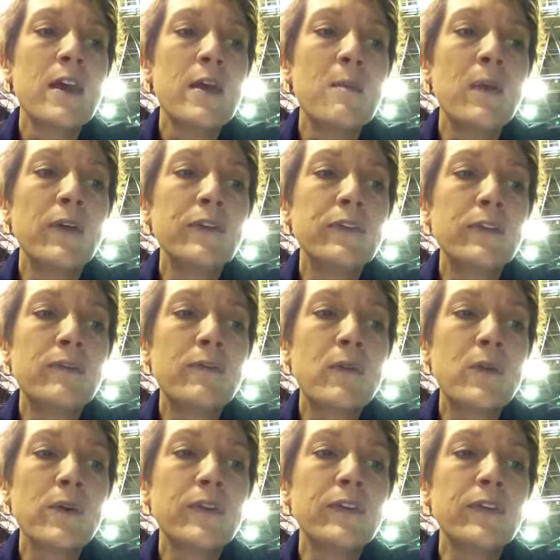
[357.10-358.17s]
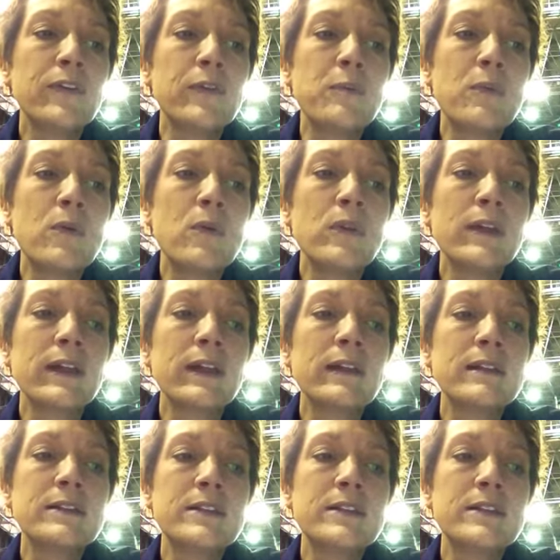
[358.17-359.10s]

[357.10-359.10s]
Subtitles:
Muscle force is the pulling